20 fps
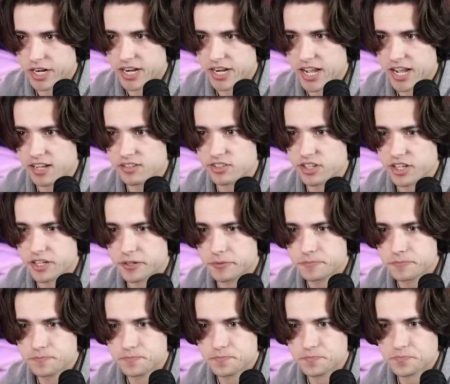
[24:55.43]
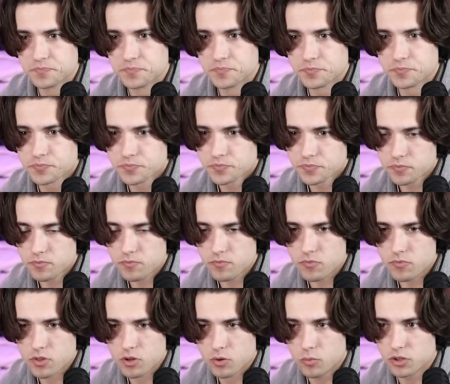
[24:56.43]
Shadow Ball proved just
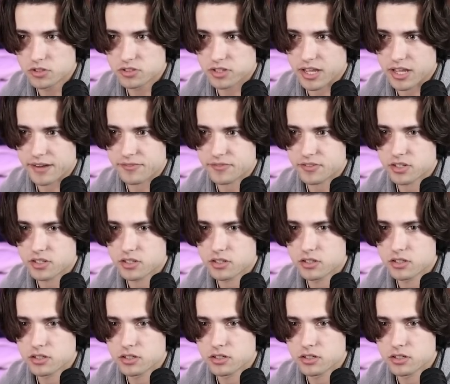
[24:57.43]
enough. And then it